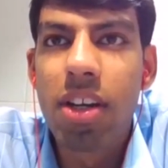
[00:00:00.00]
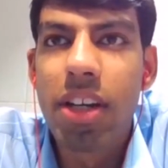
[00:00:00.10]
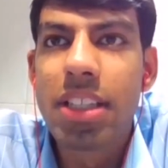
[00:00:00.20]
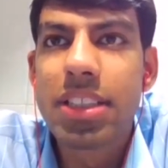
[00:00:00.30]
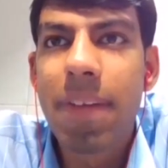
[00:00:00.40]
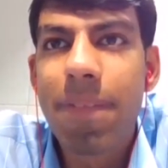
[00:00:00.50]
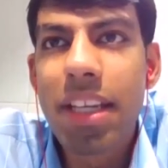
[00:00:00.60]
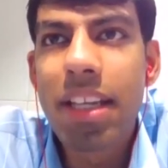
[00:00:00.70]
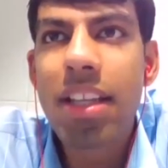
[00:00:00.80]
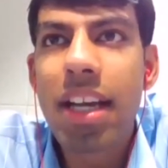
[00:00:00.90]
it's
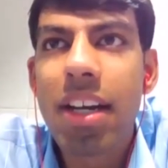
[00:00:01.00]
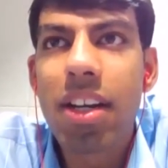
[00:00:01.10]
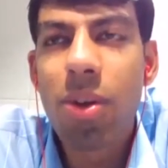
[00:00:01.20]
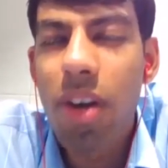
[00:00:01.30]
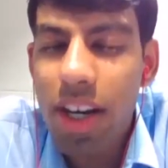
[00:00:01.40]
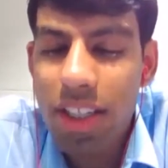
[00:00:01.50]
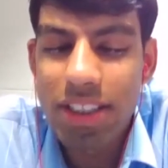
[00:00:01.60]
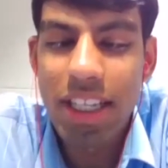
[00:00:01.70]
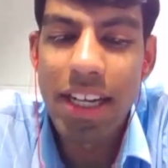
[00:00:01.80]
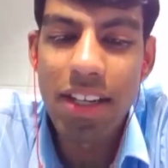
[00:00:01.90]
something that you can't
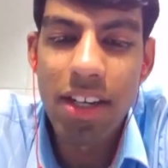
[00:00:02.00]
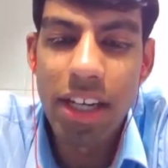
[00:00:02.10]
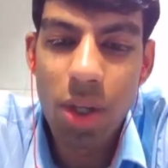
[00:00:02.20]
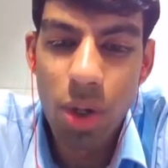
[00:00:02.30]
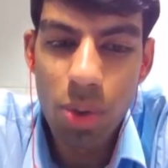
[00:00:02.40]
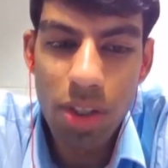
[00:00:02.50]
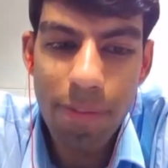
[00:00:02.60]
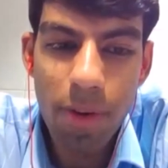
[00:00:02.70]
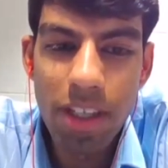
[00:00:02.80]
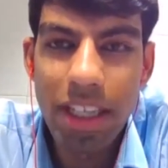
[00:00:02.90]
just get in a day or two.
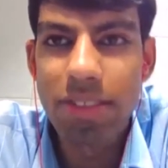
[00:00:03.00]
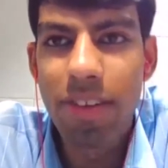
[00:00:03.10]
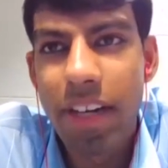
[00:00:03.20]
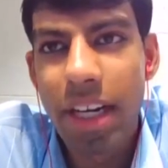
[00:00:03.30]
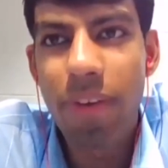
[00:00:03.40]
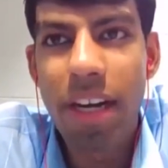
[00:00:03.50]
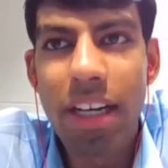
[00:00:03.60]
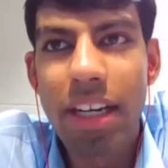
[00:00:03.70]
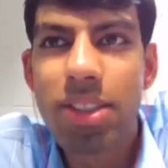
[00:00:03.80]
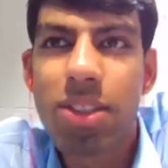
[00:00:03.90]
That probably needs
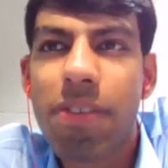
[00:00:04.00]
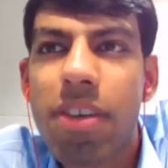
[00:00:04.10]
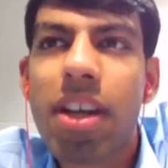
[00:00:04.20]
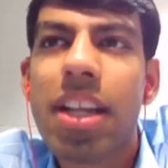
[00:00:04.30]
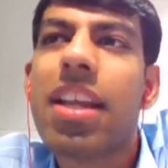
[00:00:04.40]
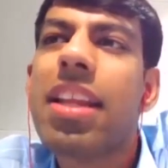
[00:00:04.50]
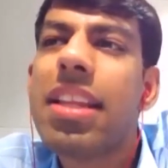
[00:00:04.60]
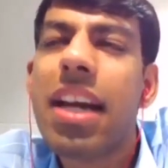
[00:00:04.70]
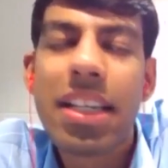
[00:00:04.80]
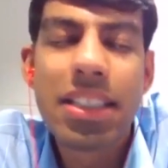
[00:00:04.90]
15-20 days of work, and I
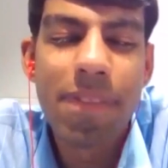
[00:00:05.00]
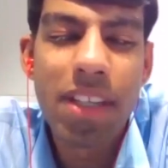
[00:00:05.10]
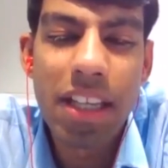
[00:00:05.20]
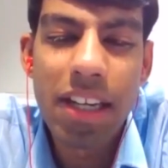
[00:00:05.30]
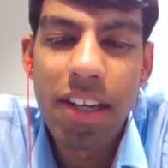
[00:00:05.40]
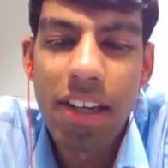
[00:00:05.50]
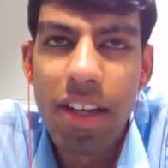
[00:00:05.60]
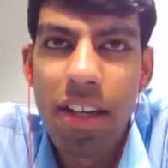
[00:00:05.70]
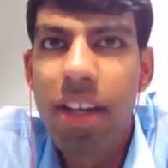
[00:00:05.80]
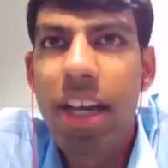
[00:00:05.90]
think that is something that
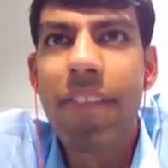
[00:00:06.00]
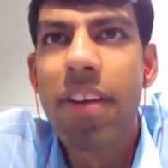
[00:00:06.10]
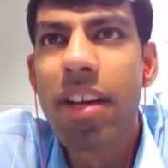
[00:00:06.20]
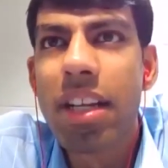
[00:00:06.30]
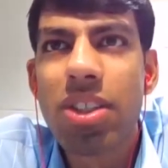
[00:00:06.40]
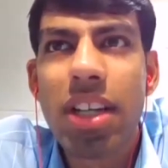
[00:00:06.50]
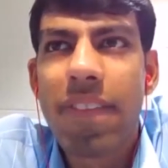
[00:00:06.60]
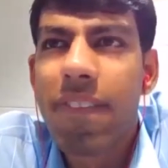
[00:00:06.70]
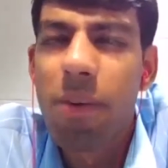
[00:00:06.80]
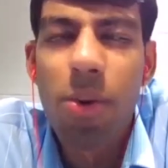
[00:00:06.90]
everyone needs to
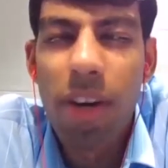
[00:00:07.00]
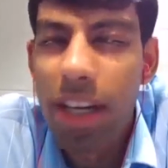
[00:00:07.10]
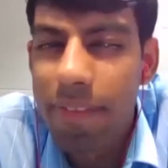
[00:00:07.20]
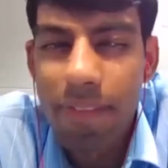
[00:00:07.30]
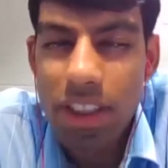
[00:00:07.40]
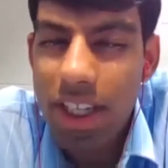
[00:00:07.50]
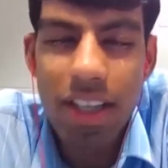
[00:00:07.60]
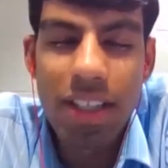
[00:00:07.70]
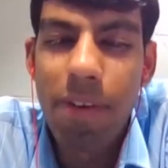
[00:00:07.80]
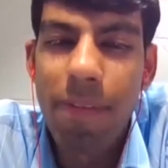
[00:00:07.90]
like go ahead and
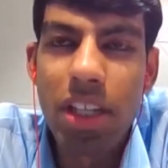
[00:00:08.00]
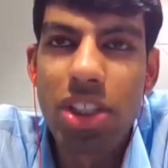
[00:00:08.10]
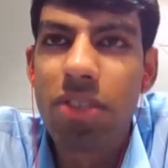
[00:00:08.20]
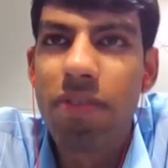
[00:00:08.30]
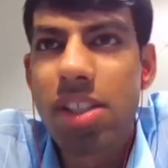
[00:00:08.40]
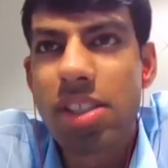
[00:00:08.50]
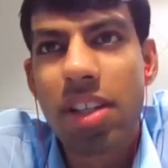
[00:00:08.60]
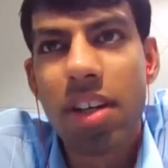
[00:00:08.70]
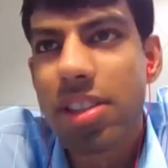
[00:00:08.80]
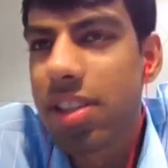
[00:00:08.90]
start the preparation once
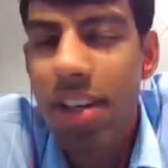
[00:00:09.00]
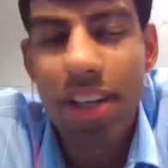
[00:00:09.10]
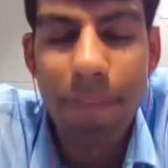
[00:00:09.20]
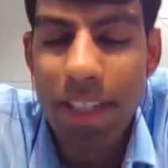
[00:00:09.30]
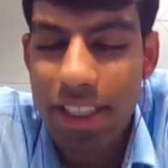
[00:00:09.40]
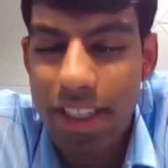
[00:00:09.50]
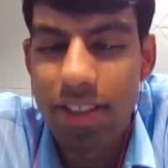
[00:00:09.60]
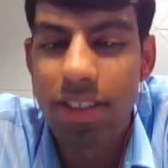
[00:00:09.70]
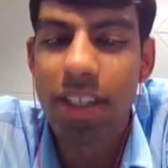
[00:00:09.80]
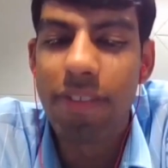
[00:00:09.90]
the consult companies are
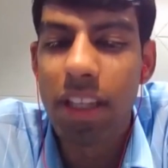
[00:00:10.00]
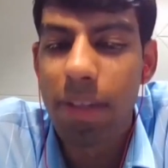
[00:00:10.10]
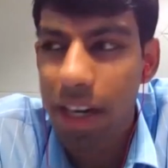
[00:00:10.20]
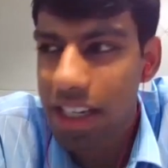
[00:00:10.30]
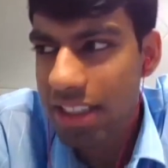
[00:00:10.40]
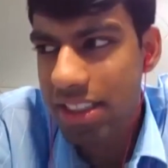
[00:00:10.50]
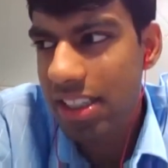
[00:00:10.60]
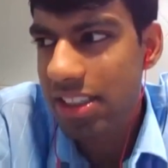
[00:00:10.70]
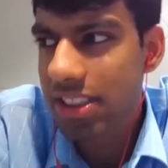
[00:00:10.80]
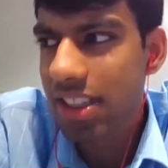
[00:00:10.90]
here and when the buddies
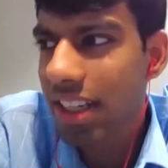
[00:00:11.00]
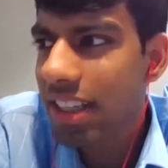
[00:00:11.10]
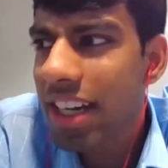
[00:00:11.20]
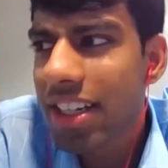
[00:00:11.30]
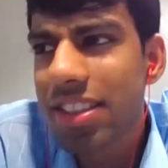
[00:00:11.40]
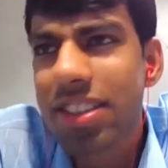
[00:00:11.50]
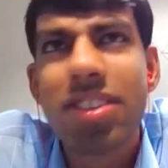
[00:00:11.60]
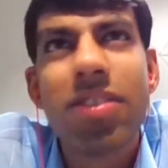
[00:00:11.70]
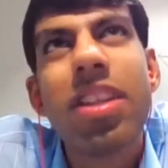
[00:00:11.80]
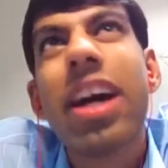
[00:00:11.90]
casing starting.
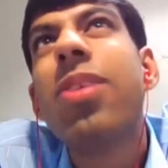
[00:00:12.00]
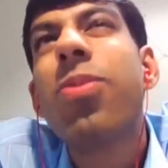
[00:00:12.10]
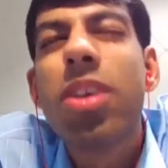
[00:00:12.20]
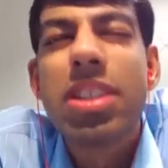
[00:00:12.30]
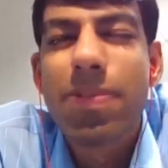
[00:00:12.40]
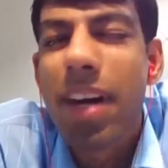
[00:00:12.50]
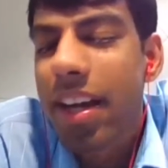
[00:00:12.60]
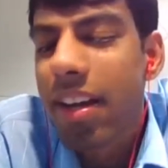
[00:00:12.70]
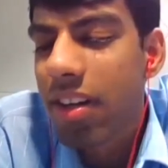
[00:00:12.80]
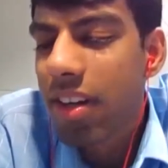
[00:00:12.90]
That was
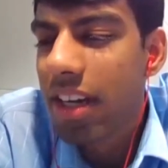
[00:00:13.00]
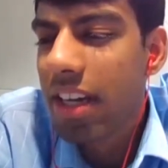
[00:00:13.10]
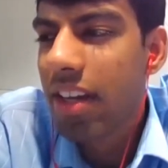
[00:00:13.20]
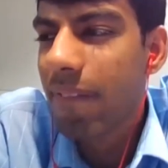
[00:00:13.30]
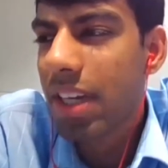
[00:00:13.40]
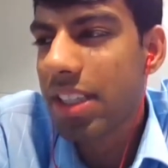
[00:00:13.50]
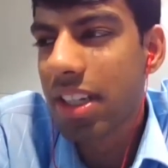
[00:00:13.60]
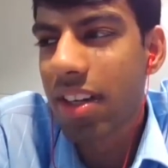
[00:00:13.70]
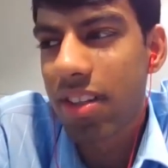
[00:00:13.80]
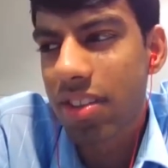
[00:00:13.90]
my
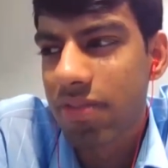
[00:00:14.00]
basic